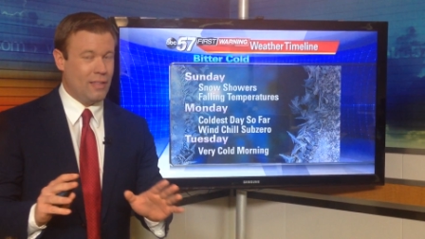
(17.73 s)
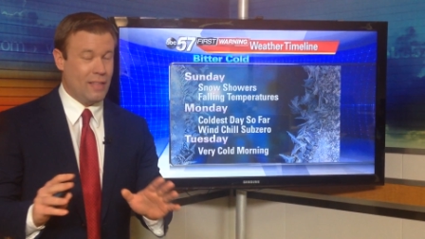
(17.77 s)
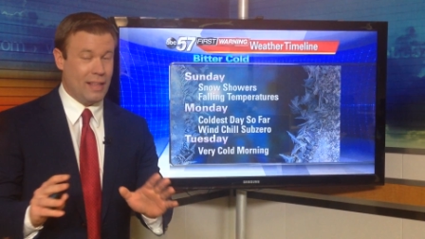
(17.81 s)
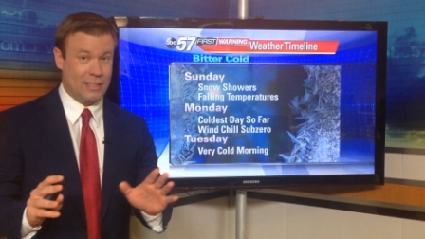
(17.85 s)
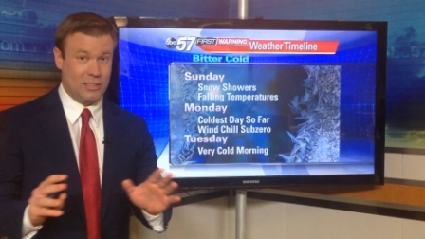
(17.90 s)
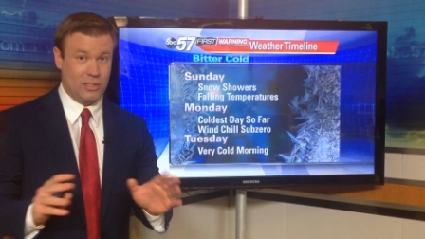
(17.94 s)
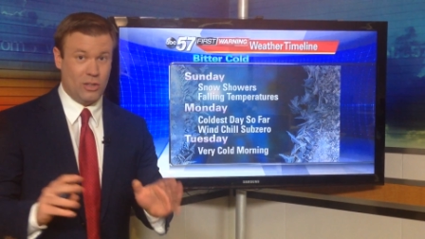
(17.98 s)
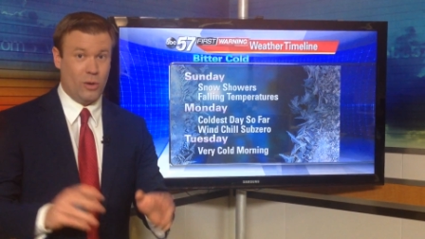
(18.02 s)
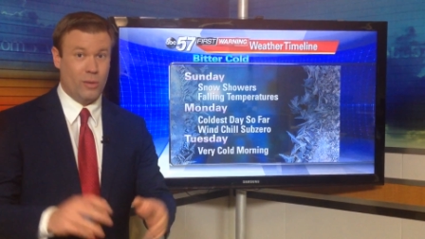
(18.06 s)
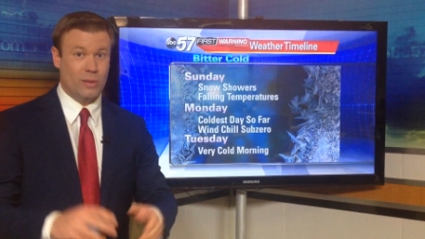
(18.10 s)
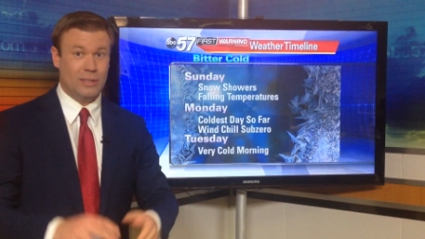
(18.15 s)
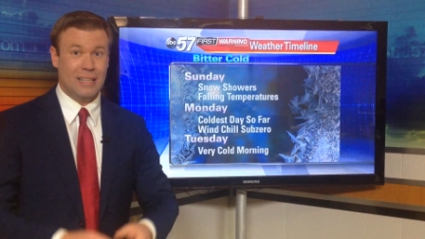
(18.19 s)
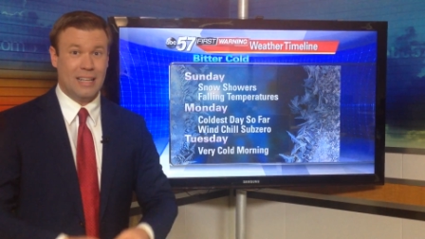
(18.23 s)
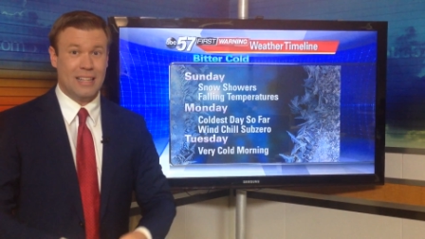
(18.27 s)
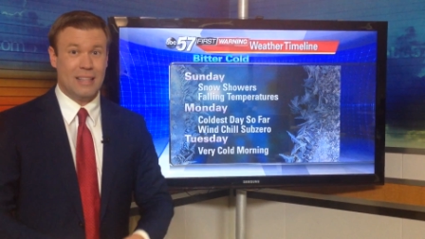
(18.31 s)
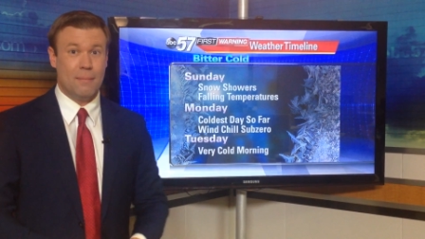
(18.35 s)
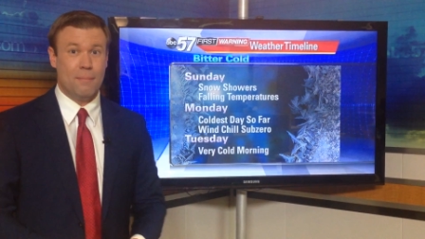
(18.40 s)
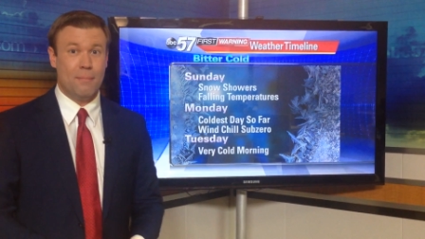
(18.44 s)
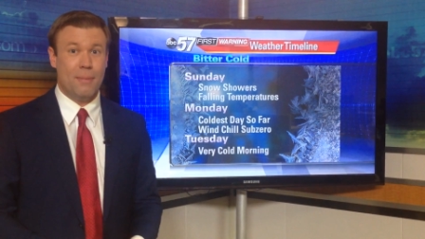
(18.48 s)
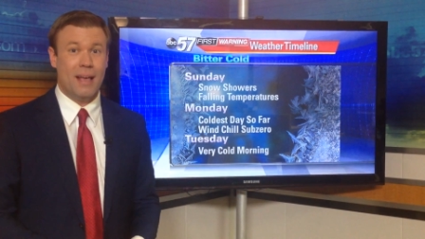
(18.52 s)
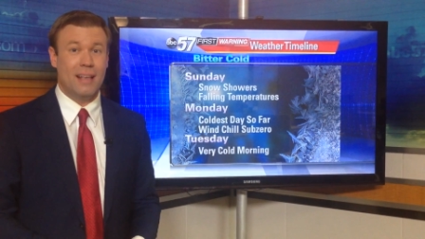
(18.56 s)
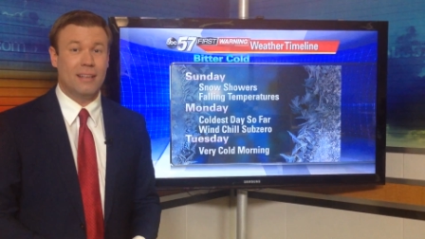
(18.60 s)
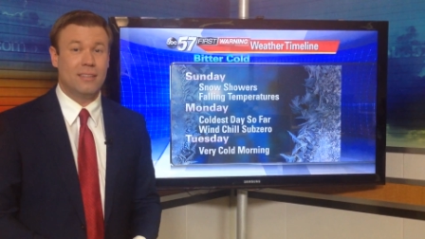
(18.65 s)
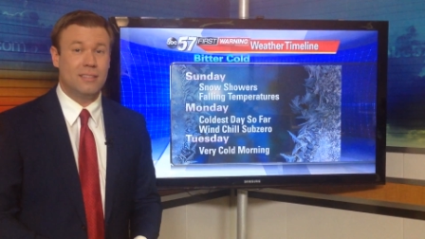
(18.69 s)
and that's always not
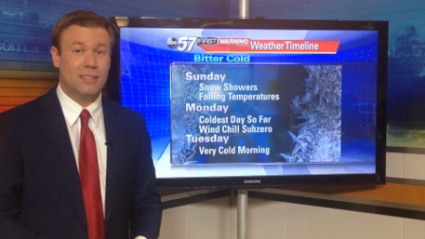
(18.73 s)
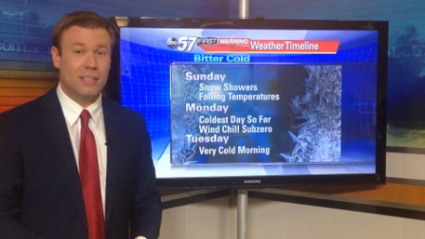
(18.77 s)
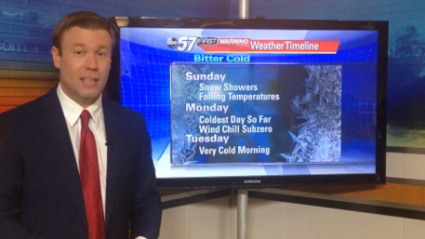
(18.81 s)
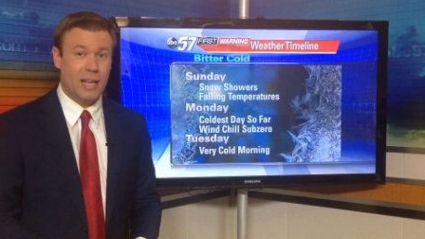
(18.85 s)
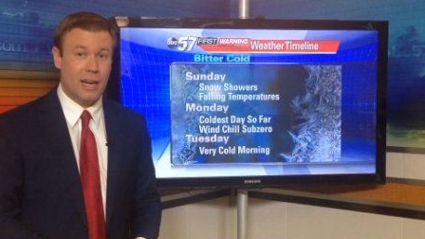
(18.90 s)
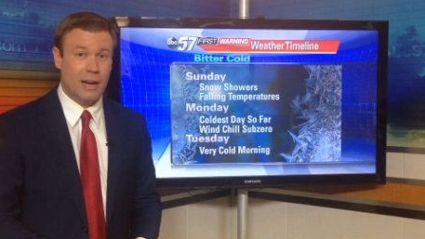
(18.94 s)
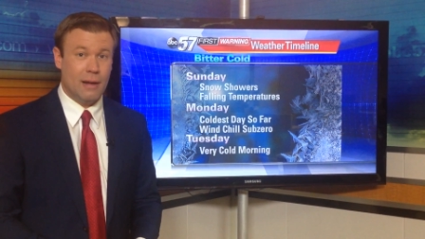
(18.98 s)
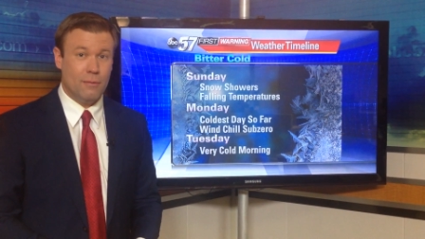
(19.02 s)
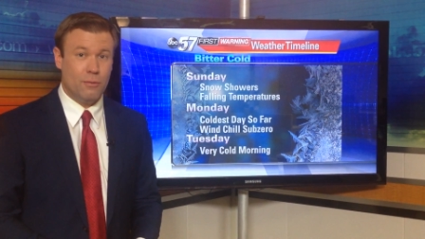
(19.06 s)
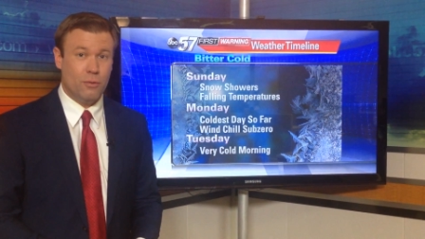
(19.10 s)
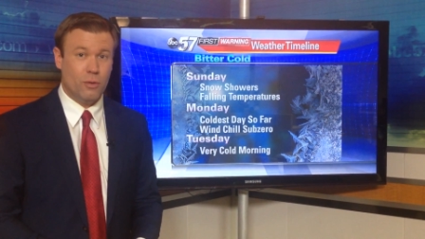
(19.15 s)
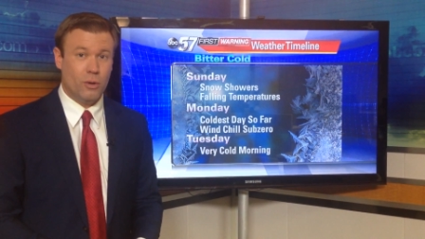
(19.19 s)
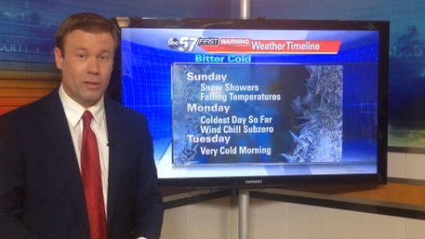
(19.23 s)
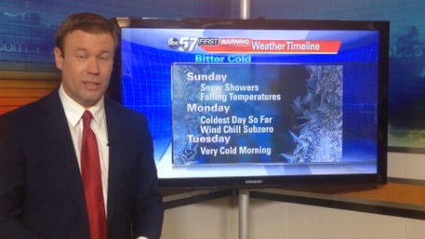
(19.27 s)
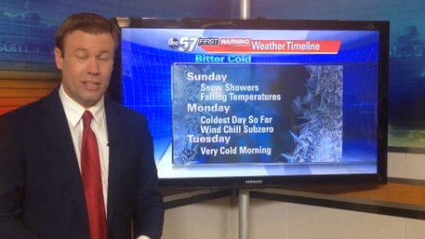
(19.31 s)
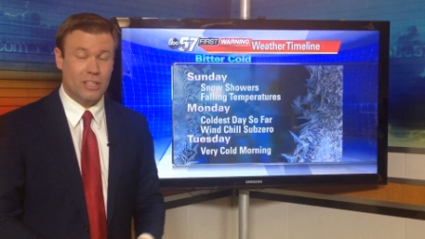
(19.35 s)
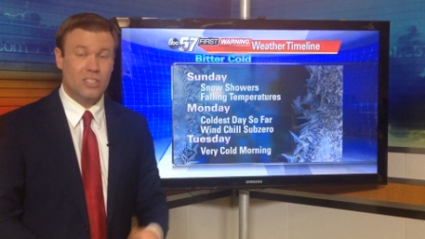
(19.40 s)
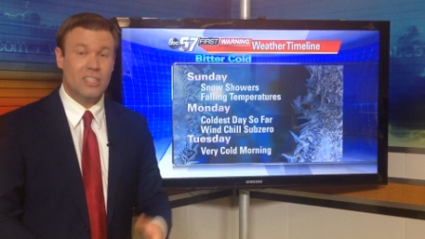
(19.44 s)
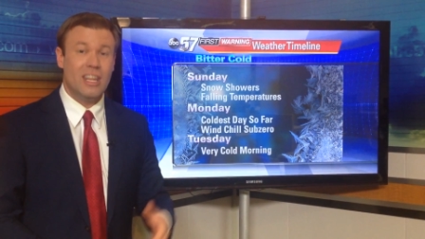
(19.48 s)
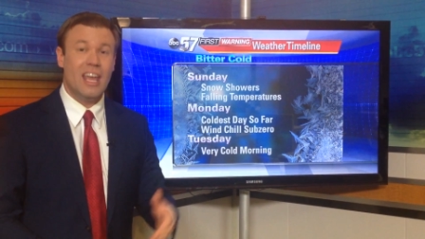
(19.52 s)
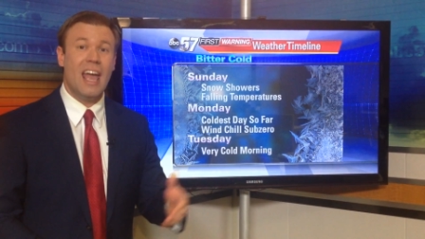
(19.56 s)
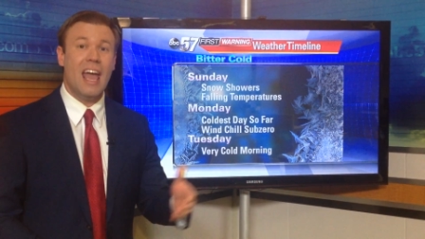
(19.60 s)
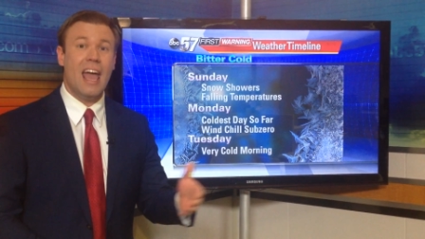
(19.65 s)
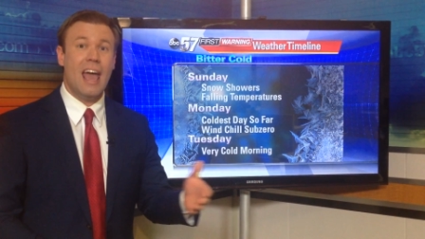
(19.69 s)
the best setup for at least